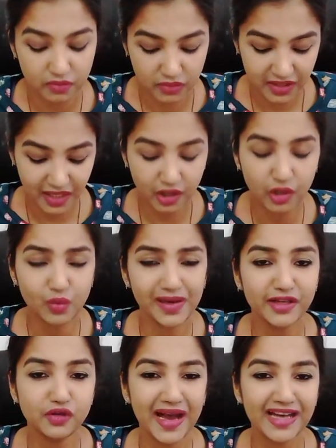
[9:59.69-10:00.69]
But they are not
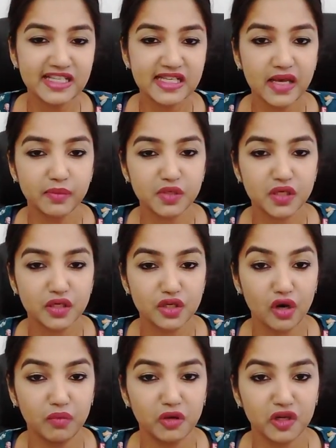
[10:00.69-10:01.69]
willing to accept
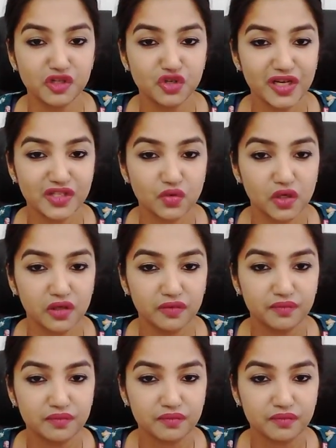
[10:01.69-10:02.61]
your apology as well.